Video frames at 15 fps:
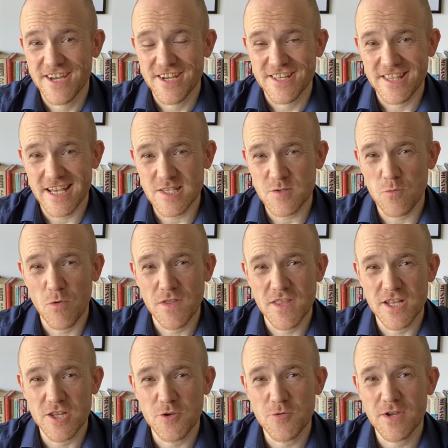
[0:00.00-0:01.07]
that's one
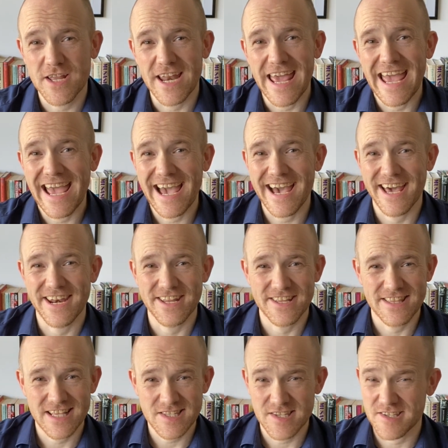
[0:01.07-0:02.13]
that you can add,
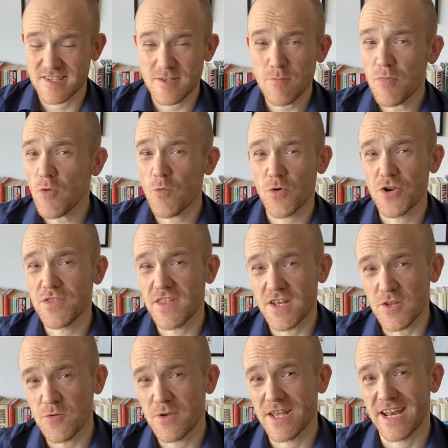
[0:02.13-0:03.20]
that's a simple word that
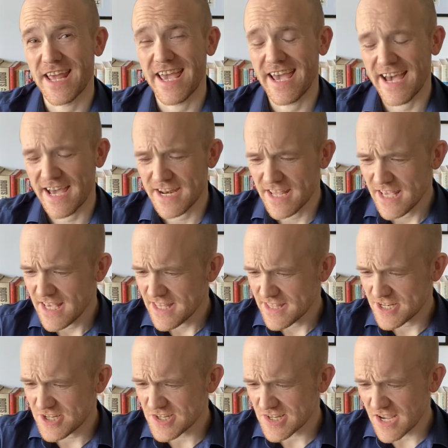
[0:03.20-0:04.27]
you can add that
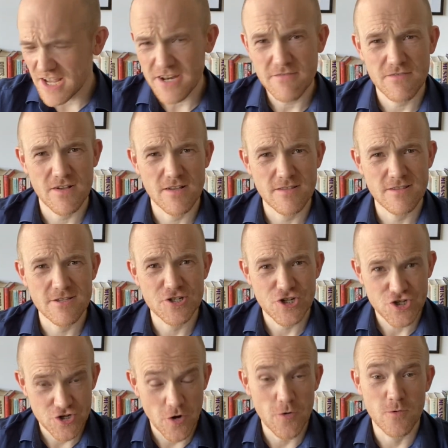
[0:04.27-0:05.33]
just kind of
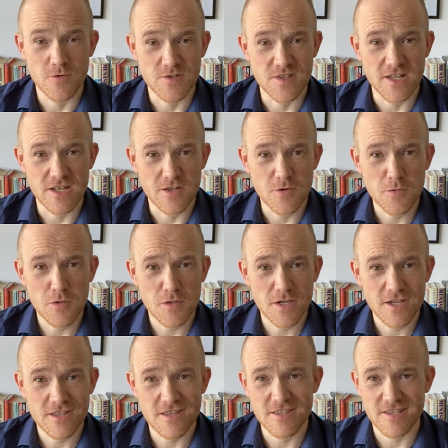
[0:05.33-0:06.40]
shows that you
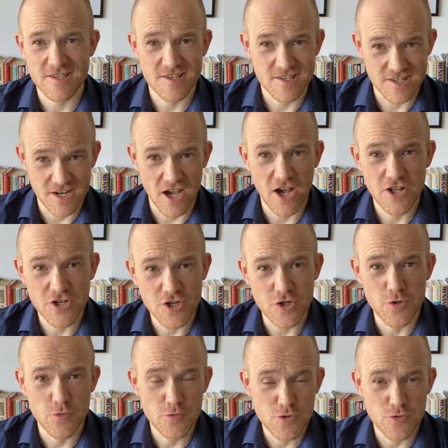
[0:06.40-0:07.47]
think that this is an
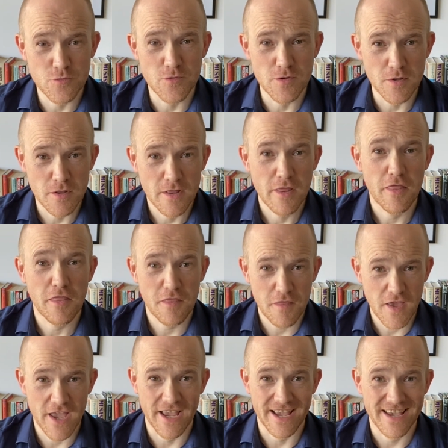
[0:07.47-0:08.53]
unusual
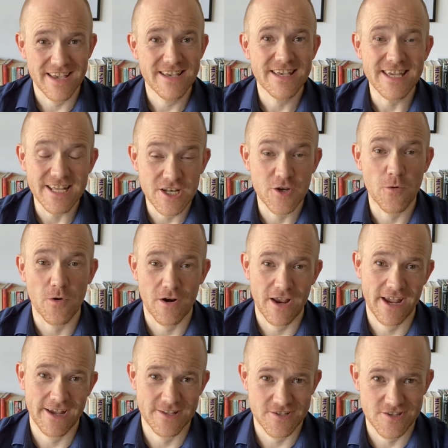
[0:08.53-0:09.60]
thing in your
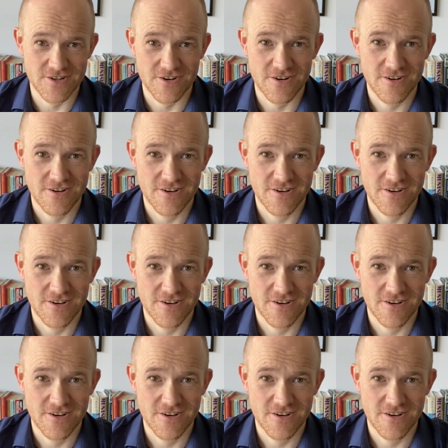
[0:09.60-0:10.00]
answer.